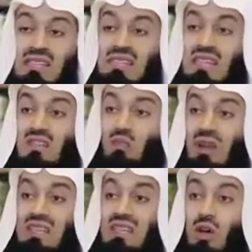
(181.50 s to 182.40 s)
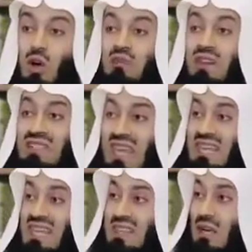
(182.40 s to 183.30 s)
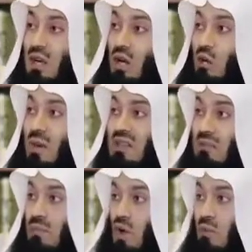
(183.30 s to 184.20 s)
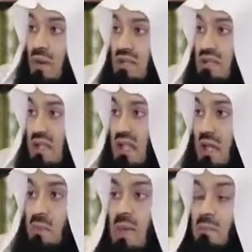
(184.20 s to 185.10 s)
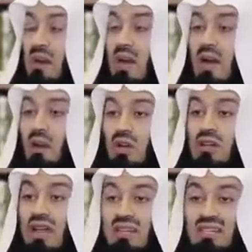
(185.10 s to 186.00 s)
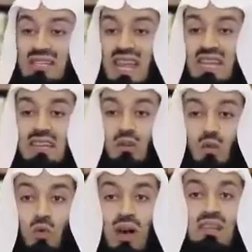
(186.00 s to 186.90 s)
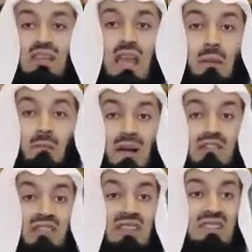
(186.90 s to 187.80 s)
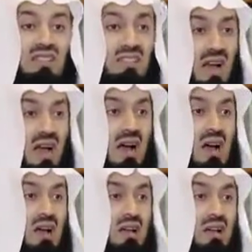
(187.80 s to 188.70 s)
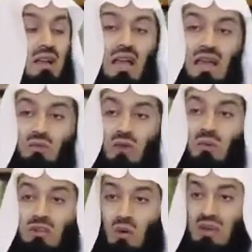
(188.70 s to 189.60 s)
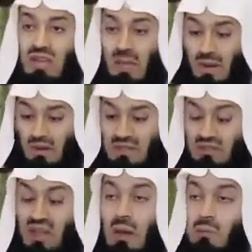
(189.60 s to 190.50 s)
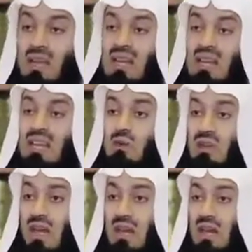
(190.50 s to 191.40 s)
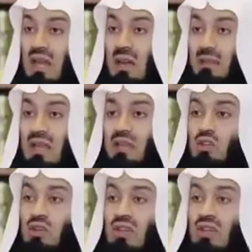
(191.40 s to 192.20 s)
this is what is overtaking the globe at the moment. People are not understanding what their preferences are. And we were talking about developing a link with Allah.